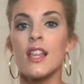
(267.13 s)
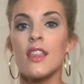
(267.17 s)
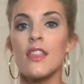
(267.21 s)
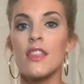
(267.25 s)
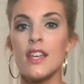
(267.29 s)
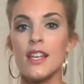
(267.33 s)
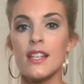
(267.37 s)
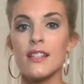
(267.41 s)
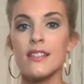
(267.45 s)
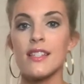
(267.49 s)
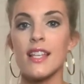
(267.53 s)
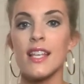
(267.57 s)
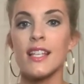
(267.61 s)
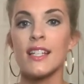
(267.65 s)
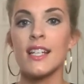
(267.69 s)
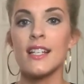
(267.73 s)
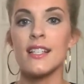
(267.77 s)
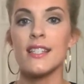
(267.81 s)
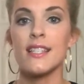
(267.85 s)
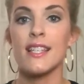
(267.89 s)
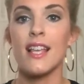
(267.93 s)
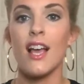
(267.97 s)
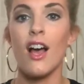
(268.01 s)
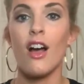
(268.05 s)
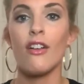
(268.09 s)
this in
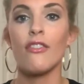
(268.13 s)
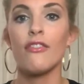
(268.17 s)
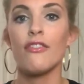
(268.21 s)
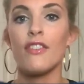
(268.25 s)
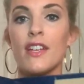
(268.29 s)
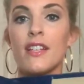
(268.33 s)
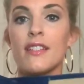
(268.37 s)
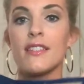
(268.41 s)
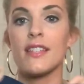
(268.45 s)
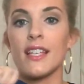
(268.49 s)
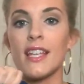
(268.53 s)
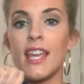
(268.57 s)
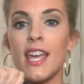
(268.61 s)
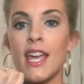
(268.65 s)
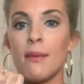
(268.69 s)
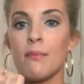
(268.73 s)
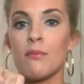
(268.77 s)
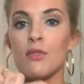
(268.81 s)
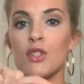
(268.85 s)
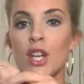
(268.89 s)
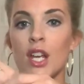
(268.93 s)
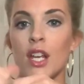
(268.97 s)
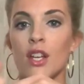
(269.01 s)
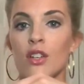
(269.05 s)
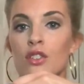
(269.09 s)
itself is a game
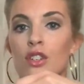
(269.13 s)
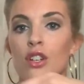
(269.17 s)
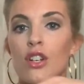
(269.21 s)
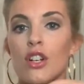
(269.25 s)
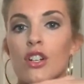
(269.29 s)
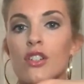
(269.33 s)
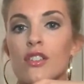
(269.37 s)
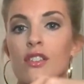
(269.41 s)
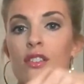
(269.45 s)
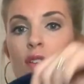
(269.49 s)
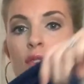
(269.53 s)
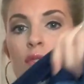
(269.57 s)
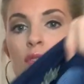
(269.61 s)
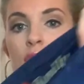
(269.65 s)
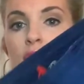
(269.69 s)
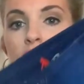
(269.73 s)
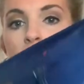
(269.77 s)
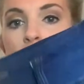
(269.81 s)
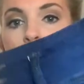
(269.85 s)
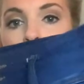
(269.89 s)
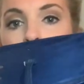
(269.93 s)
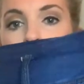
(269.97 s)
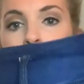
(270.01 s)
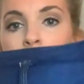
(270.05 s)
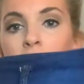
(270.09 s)
changer. So the
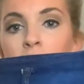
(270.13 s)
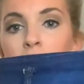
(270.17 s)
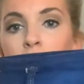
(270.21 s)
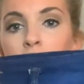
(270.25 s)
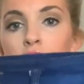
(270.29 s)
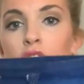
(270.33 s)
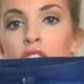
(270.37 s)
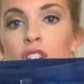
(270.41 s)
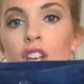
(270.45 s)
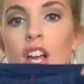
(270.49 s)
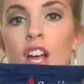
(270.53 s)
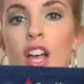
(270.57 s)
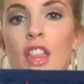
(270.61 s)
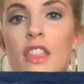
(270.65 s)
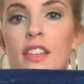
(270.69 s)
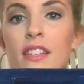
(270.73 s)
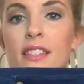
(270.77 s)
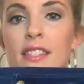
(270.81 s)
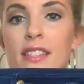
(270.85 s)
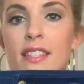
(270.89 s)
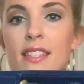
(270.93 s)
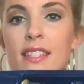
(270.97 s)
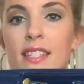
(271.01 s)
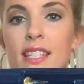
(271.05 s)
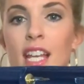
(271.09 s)
stretch, the
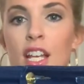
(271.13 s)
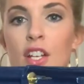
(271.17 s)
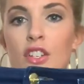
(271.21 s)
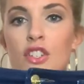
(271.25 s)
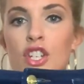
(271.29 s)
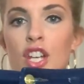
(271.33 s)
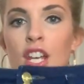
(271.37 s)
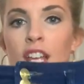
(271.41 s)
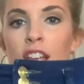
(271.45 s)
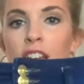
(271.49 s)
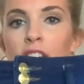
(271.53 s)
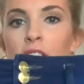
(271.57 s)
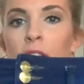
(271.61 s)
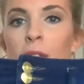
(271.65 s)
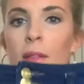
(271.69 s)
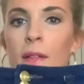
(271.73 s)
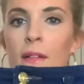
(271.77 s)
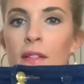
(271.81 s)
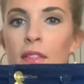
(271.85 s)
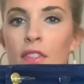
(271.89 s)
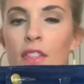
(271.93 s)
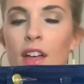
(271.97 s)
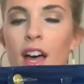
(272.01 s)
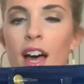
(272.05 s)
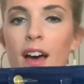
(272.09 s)
stitching,
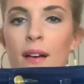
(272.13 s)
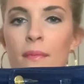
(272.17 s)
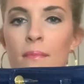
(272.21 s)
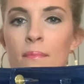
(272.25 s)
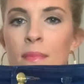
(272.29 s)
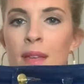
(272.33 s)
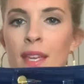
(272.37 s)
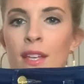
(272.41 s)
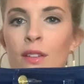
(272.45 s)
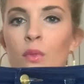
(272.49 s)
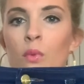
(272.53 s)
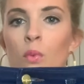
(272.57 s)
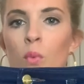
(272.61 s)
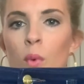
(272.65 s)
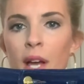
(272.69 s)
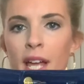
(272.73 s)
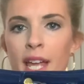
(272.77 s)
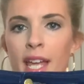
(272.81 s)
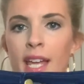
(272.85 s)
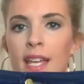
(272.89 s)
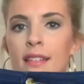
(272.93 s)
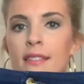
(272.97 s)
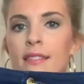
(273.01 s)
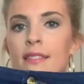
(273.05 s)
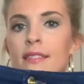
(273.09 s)
the
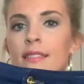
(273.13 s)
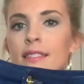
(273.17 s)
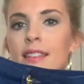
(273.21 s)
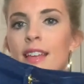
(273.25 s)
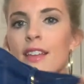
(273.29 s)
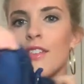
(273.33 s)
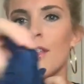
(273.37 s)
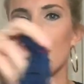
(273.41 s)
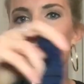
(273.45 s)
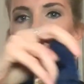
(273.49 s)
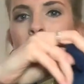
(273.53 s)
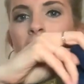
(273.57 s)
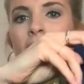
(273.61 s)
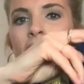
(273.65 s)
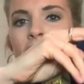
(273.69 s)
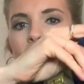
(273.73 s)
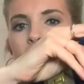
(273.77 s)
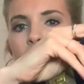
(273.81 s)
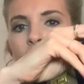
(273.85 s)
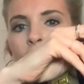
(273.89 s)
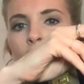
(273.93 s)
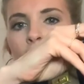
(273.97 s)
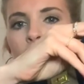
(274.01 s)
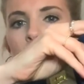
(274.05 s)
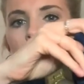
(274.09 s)
mid-waist, the
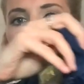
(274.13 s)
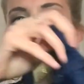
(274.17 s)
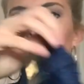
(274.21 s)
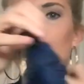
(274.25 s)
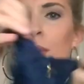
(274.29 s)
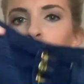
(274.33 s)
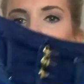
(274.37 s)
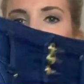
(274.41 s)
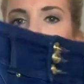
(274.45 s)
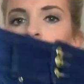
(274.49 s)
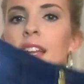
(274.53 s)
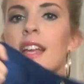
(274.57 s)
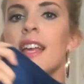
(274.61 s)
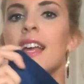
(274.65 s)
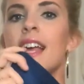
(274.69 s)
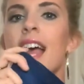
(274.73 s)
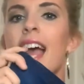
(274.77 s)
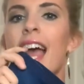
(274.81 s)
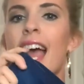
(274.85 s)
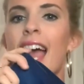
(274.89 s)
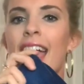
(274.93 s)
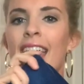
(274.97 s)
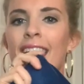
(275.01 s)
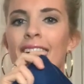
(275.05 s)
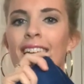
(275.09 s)
pocket for your booty,
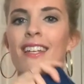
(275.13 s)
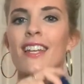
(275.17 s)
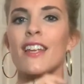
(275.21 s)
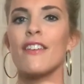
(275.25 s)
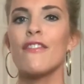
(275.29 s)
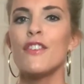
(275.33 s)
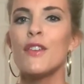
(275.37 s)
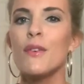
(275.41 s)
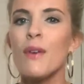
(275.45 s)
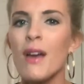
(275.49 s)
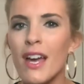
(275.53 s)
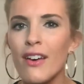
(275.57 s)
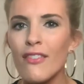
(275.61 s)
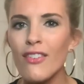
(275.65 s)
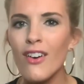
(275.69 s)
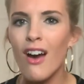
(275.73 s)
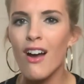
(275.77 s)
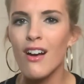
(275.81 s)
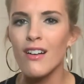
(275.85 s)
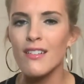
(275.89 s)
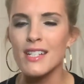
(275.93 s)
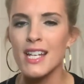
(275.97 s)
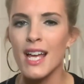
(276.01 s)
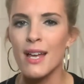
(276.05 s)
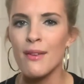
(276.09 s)
and if you have a
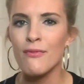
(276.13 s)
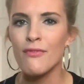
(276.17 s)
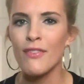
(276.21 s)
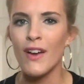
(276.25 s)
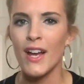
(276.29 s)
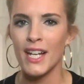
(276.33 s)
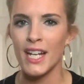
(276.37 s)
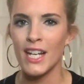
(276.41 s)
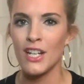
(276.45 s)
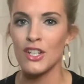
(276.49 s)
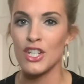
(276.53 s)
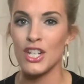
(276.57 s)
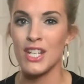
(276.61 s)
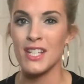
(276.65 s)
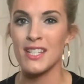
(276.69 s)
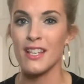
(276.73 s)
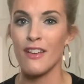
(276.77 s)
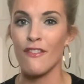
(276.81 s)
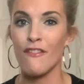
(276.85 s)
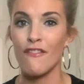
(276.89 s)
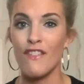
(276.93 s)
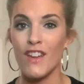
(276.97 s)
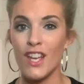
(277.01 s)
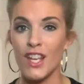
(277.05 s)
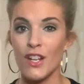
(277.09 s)
hard time finding jeans
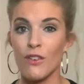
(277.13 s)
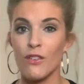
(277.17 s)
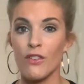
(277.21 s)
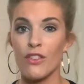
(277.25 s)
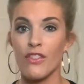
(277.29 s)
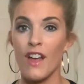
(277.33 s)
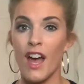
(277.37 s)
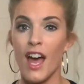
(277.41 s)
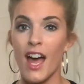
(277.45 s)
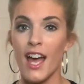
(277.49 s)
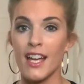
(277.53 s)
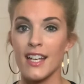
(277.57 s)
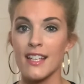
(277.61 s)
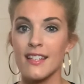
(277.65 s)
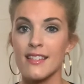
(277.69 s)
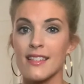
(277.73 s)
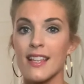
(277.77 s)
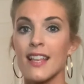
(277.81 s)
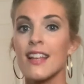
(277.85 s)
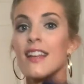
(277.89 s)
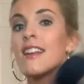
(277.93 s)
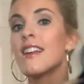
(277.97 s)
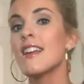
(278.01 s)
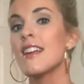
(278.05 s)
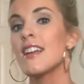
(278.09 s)
that fit your thighs,
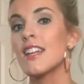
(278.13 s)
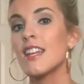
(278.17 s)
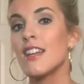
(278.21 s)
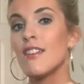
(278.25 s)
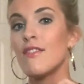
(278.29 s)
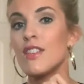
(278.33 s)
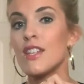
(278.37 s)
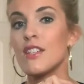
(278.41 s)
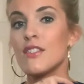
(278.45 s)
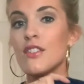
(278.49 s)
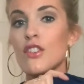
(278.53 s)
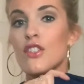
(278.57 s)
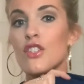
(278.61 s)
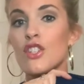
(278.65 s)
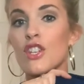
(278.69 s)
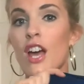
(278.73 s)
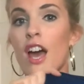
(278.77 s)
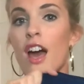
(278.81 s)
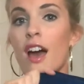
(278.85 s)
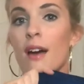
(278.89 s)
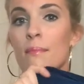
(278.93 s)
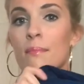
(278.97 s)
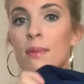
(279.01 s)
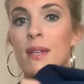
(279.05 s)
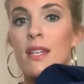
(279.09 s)
give these a shot